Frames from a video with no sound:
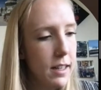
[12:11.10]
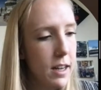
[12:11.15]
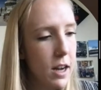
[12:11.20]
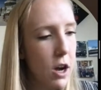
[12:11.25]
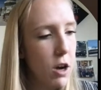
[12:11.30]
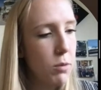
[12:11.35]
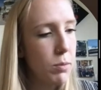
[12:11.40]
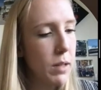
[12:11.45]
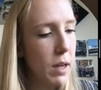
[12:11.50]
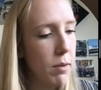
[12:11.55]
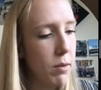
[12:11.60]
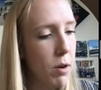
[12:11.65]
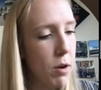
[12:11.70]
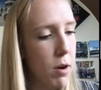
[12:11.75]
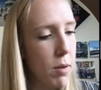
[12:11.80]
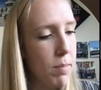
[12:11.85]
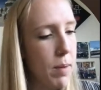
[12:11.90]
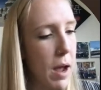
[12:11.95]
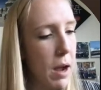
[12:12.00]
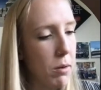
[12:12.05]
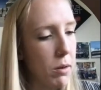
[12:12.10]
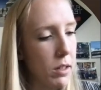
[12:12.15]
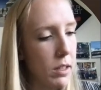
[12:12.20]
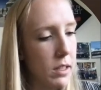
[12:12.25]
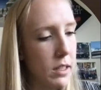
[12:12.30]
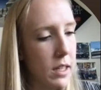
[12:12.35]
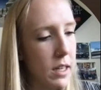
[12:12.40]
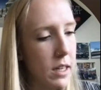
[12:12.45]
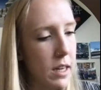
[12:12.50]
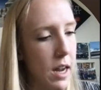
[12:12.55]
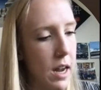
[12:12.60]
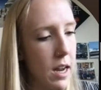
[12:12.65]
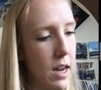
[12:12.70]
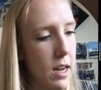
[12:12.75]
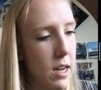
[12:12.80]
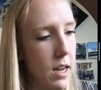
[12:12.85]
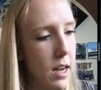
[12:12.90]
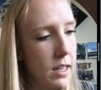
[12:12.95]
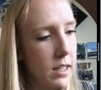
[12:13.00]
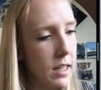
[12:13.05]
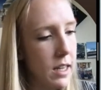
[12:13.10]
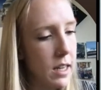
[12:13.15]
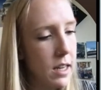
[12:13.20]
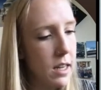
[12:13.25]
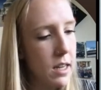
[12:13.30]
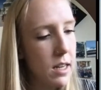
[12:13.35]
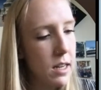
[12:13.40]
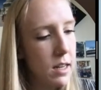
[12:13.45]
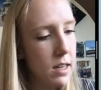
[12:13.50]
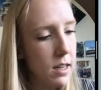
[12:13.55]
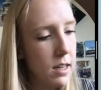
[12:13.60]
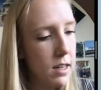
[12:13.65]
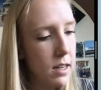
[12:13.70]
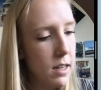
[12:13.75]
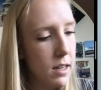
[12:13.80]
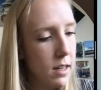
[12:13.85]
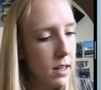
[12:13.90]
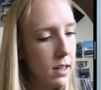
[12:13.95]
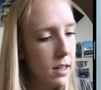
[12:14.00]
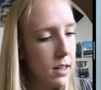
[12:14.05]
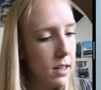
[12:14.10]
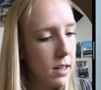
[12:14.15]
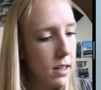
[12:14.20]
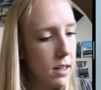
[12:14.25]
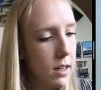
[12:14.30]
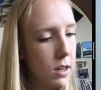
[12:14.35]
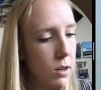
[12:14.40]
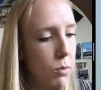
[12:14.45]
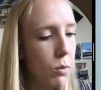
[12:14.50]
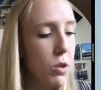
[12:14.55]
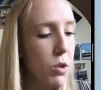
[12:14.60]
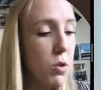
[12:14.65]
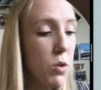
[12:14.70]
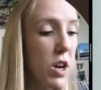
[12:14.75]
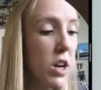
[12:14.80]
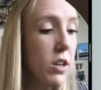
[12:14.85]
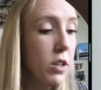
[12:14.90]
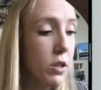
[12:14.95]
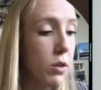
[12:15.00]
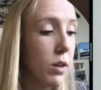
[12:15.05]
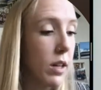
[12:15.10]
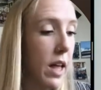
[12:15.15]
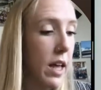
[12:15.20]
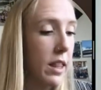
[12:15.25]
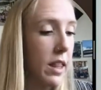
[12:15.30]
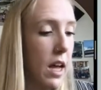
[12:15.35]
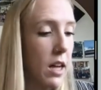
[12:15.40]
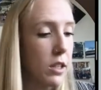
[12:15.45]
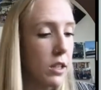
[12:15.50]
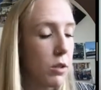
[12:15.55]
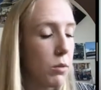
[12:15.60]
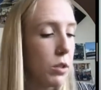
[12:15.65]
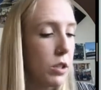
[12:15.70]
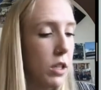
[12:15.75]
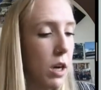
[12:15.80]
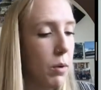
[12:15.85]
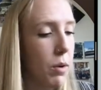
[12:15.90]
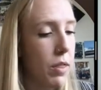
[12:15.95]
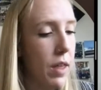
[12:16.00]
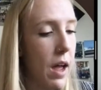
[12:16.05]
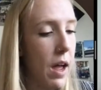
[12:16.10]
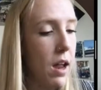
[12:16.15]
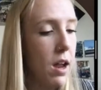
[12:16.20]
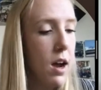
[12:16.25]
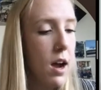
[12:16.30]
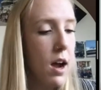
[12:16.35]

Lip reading: oops, I wrote it backwards, didn't I? I did. Well, you could do it like that, so we'll start with that.